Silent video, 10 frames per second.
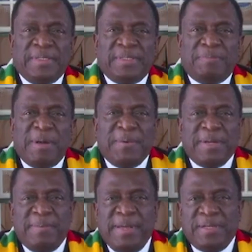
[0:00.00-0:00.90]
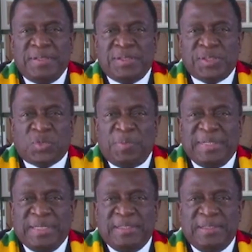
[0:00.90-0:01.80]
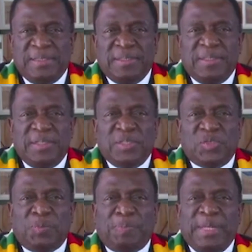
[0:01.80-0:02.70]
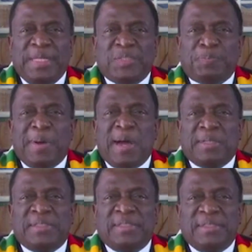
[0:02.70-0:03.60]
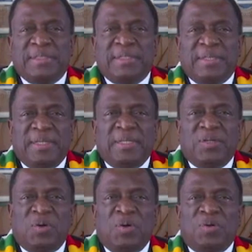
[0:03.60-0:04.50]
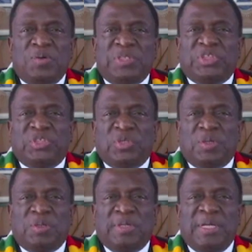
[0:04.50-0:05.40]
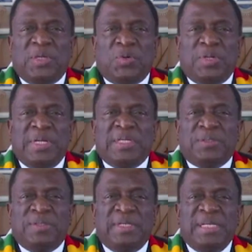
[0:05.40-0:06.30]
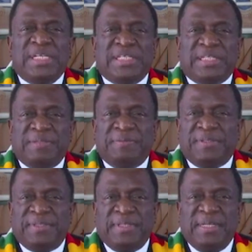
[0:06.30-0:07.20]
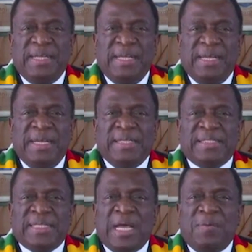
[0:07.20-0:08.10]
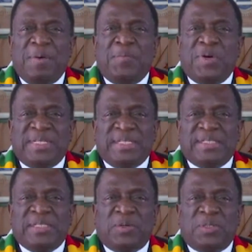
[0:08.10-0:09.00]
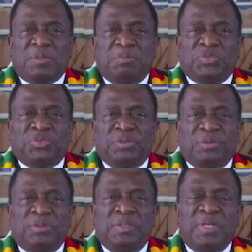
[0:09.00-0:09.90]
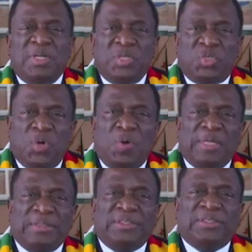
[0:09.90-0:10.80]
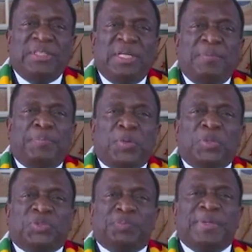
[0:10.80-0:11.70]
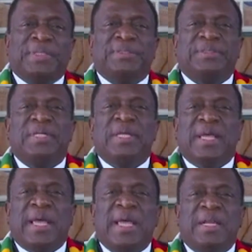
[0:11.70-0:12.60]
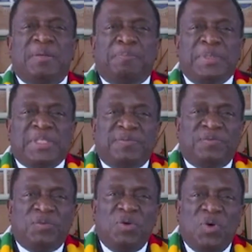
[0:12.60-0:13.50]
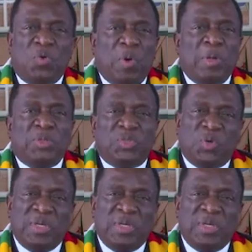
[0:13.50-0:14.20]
Zimbabwe remains committed to play its part in all regional and continental initiatives as our modest contribution towards a prosperous and peaceful world